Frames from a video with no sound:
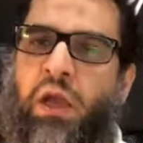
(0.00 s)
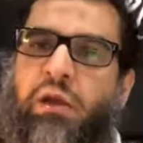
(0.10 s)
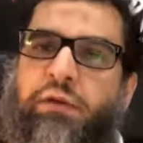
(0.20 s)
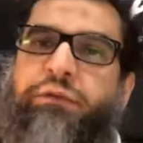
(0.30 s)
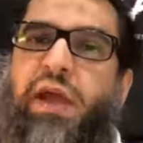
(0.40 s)

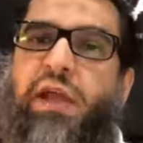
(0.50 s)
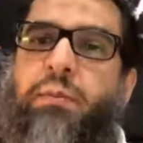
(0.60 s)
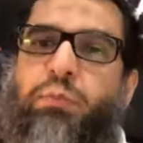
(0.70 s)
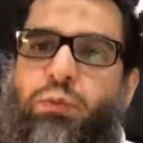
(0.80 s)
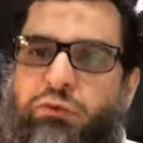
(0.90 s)
where the
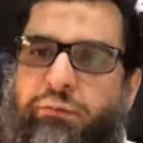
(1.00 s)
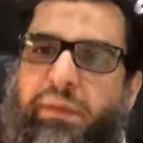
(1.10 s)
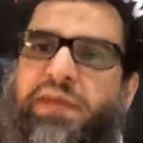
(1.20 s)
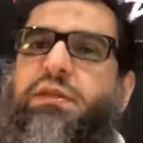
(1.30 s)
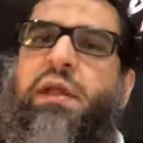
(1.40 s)

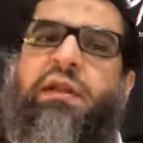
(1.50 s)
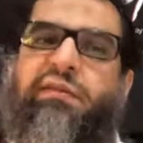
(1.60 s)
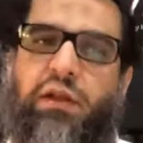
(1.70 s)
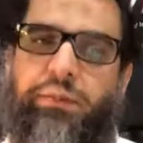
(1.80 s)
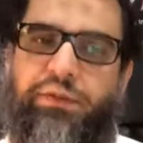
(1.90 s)
movements then
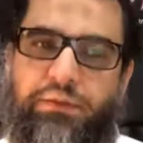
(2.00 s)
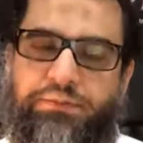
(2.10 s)
developed.